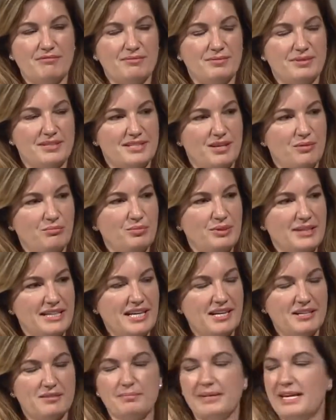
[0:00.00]
somebody
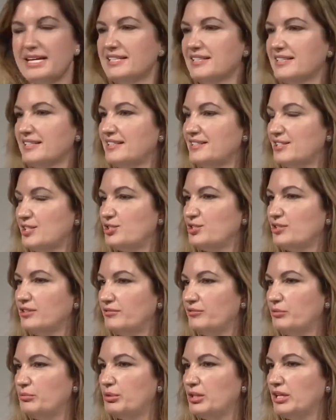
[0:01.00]
had made a decision at the
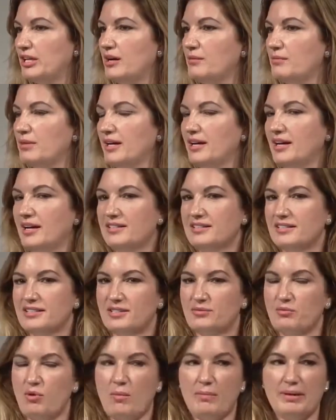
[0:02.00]
football club to
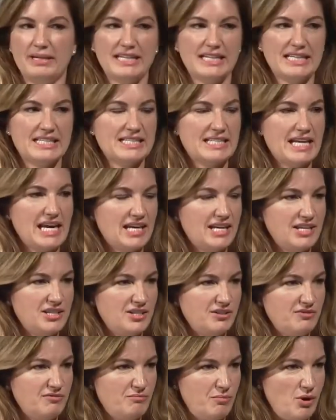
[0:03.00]
swap an
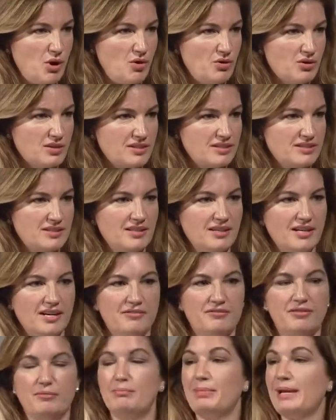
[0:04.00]
executive box
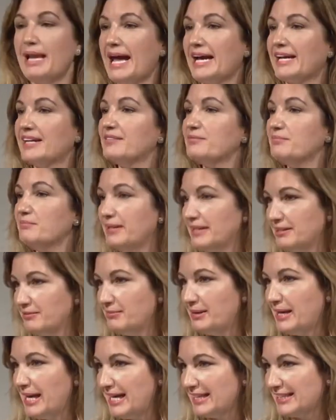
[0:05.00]
for black bin
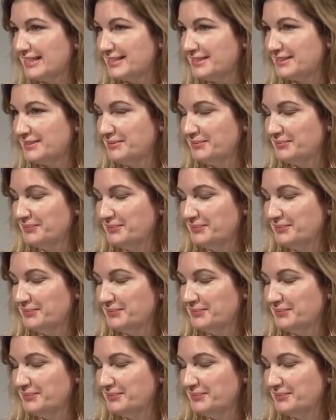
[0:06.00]
bags.